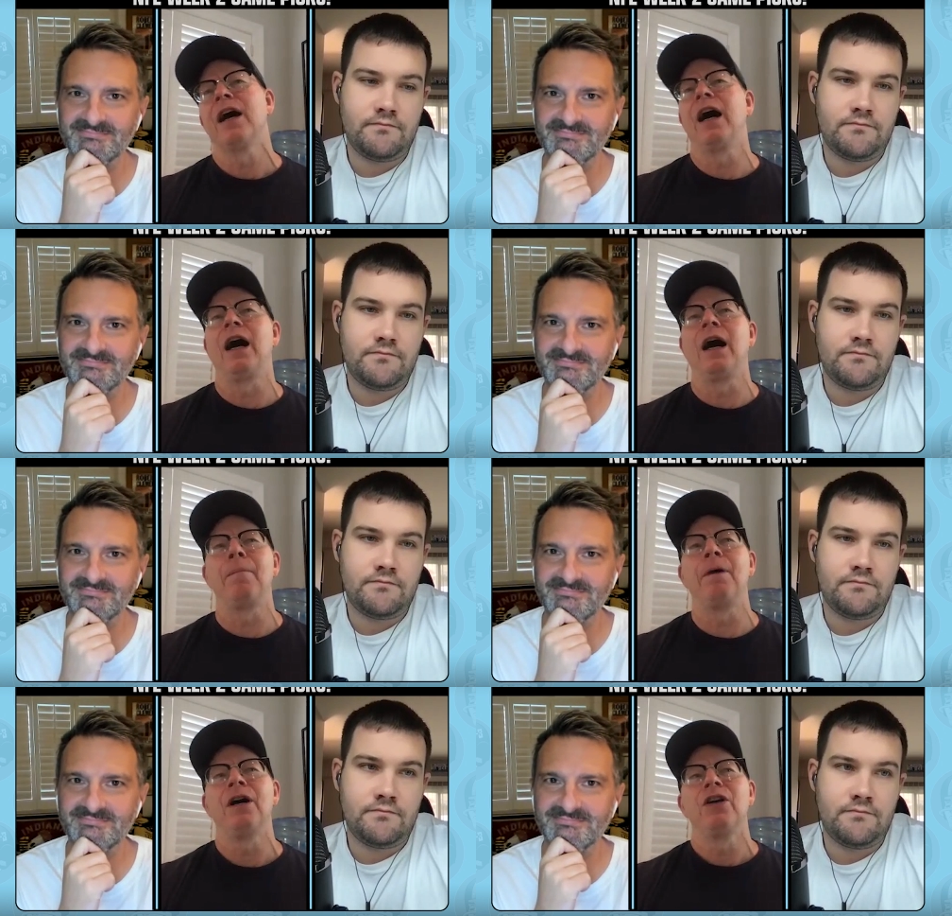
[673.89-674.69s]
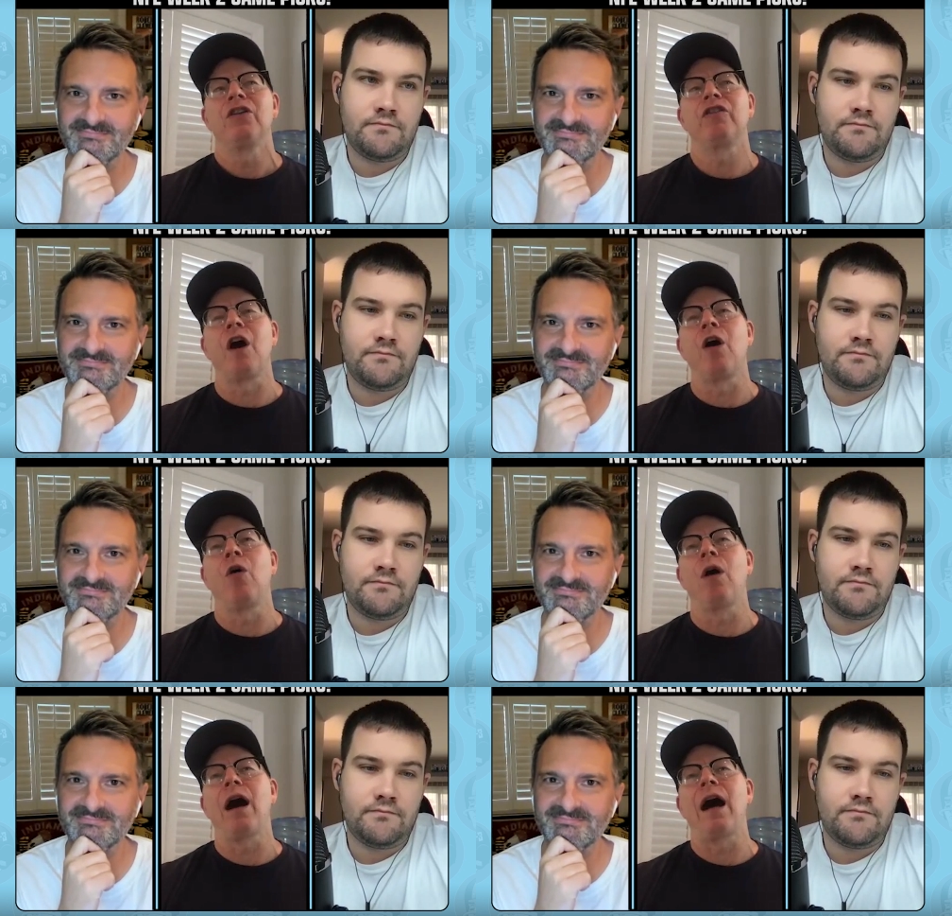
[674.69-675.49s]
Speaker 1: Um,
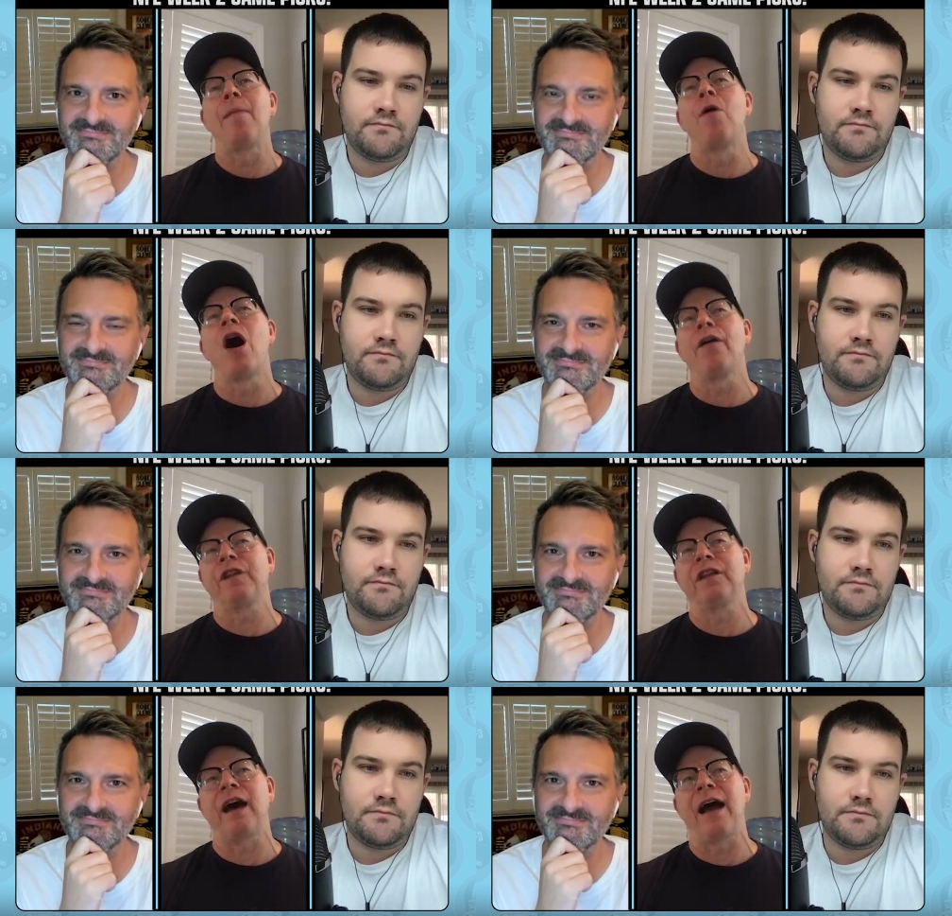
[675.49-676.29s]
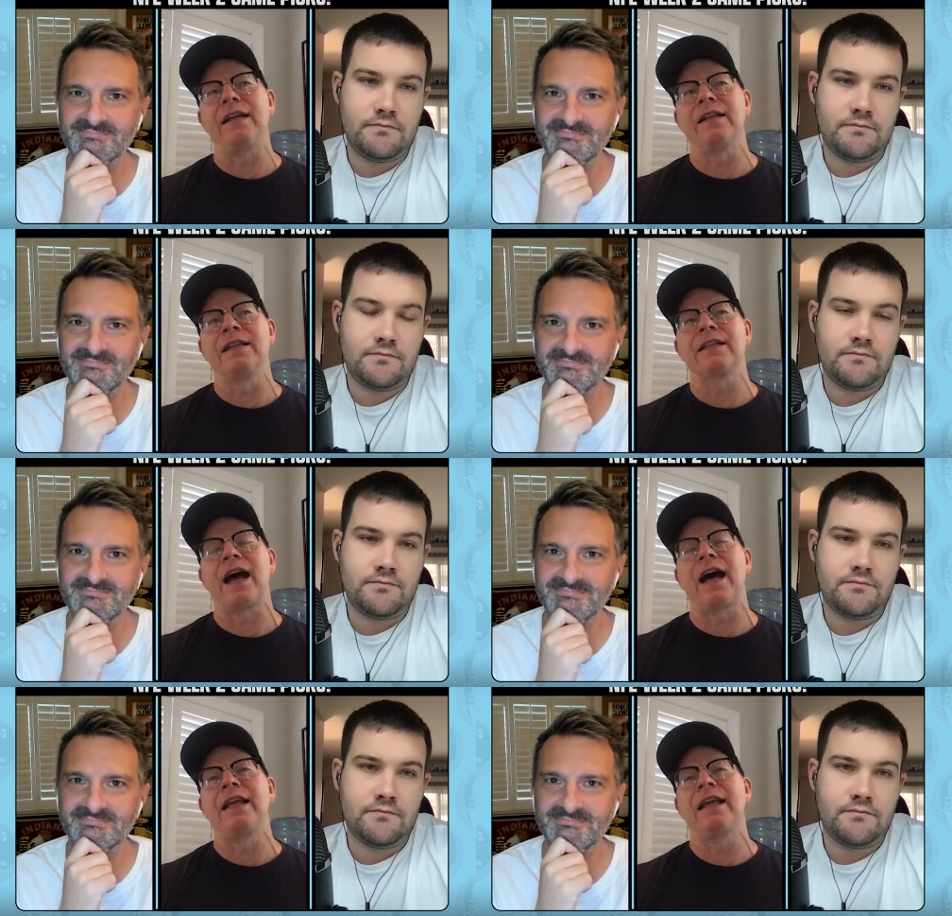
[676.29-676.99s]
so I'm off the Titans. I